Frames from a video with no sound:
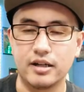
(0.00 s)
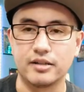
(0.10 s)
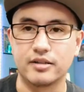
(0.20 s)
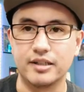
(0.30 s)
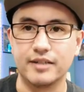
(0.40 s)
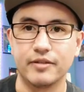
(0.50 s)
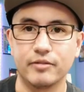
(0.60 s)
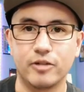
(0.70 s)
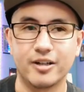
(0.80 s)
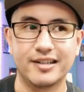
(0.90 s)
to
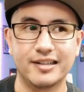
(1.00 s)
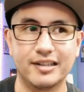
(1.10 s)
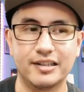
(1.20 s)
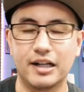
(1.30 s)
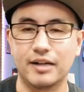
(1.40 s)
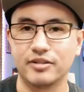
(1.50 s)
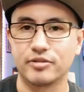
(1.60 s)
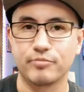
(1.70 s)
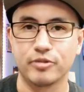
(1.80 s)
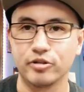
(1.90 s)
even want to
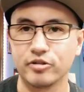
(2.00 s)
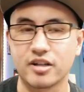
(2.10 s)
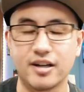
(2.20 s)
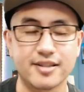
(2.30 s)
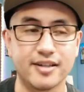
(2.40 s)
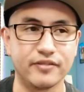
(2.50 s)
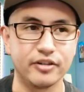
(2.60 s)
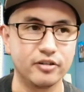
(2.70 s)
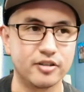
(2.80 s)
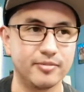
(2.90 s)
produce content for
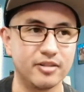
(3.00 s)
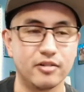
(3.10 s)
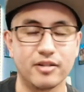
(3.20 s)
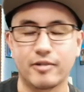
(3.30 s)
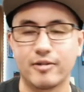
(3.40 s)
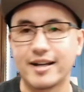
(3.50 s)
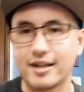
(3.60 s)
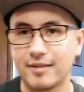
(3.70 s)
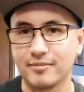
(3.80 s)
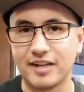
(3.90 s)
YouTube. You know, like right
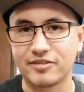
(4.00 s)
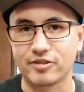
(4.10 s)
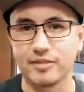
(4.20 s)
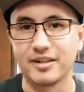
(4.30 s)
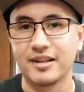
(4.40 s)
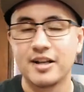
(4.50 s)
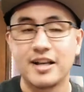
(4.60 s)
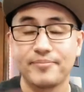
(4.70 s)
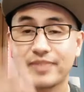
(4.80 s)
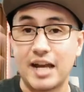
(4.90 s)
now I'm live streaming.
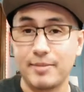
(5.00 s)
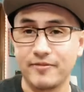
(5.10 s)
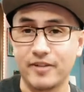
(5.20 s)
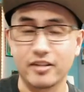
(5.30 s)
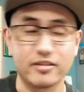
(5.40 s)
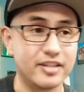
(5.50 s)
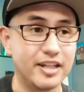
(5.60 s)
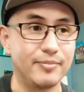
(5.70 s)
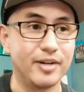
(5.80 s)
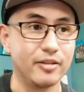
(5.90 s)
Happy Father's
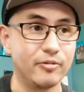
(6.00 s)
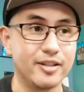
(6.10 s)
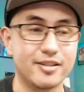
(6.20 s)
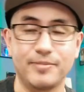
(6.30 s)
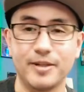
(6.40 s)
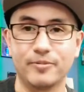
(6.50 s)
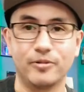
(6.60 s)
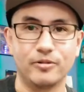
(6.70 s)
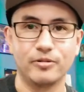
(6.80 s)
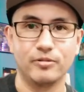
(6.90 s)
Day, by the way, to
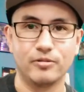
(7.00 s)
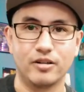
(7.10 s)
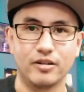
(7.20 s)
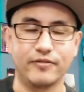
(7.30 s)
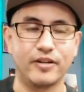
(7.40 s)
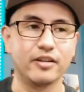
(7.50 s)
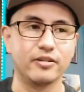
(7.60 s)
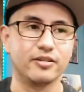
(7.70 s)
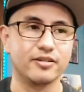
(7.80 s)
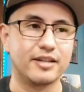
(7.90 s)
people who are
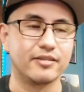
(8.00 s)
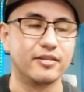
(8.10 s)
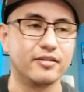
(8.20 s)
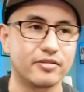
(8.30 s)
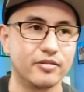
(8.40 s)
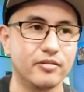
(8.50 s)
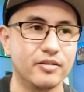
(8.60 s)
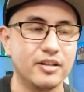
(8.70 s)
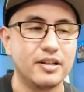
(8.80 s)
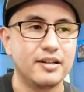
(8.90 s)
fathers out there. So
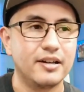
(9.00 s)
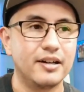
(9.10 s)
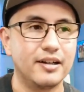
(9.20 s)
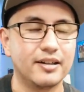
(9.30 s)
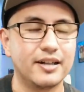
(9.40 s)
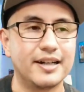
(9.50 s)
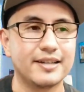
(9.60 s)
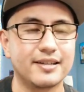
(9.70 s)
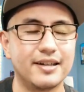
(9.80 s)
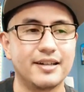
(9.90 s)

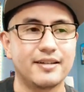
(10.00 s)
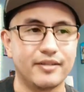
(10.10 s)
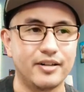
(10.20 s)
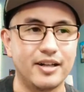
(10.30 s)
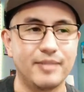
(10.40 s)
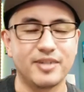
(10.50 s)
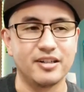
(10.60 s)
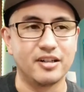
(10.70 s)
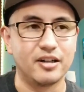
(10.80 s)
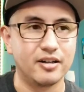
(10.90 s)
guys like
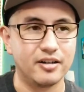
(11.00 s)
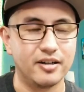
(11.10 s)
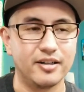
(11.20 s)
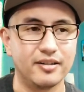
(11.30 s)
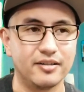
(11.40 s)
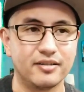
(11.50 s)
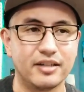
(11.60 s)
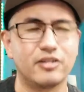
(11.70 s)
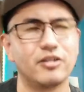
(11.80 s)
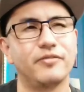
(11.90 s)
MTR, and
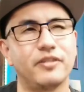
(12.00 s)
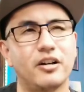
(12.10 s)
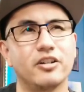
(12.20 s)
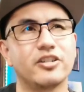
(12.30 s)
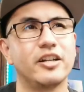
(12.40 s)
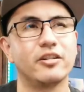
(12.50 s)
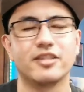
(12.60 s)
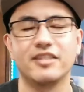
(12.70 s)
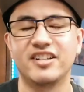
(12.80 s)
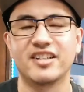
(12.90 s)
I don't know if RJ or
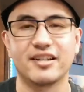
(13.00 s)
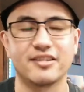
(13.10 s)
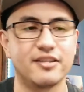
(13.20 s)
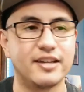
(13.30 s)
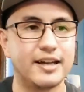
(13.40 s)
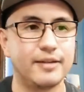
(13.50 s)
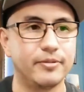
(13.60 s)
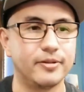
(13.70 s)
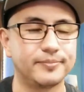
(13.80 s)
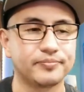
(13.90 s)
CV Tech is a
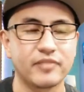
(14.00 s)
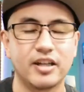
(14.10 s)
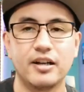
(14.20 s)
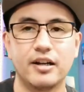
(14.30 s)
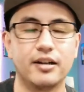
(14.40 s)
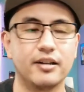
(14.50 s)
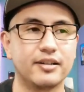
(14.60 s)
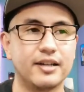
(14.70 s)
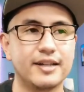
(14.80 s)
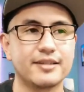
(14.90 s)
dad, but
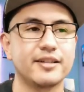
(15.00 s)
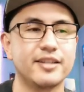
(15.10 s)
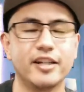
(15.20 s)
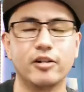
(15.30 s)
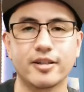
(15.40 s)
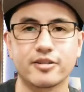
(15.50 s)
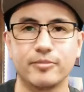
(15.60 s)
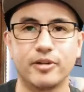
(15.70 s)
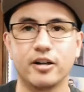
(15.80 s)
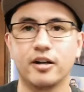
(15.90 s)
guys like Tito
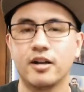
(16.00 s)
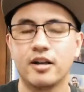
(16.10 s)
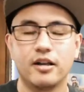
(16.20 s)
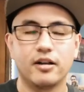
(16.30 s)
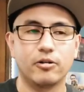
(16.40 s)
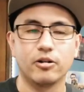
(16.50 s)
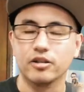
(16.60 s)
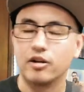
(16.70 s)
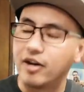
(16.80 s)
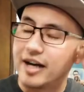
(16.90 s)
Escobar or
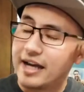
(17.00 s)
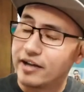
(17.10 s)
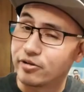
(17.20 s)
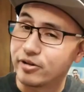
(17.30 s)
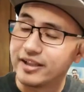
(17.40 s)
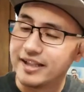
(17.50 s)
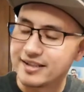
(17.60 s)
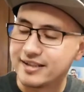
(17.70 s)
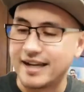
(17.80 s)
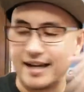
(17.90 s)
Aloha Android,
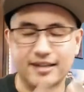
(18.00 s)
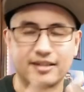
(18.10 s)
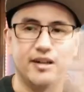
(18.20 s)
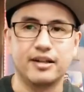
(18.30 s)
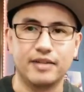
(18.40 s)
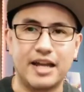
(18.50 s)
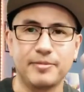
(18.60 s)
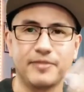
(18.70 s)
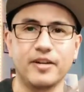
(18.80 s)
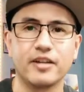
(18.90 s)
he's a dad.
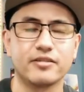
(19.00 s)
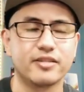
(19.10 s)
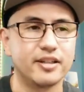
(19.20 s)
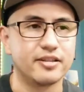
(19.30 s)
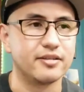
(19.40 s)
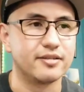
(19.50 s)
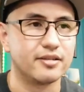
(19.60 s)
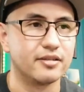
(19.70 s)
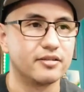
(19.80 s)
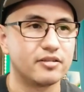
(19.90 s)
Happy Father's Day
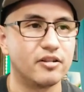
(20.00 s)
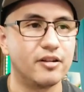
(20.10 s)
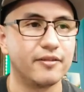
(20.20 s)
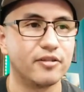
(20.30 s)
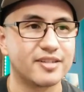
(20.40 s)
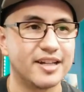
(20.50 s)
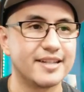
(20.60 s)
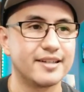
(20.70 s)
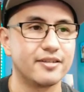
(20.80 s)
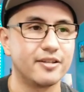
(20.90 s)
to all of those
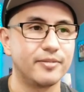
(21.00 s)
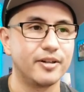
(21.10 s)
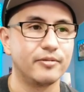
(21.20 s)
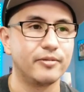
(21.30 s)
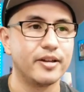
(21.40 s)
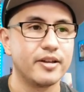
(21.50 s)
guys out there, by the way.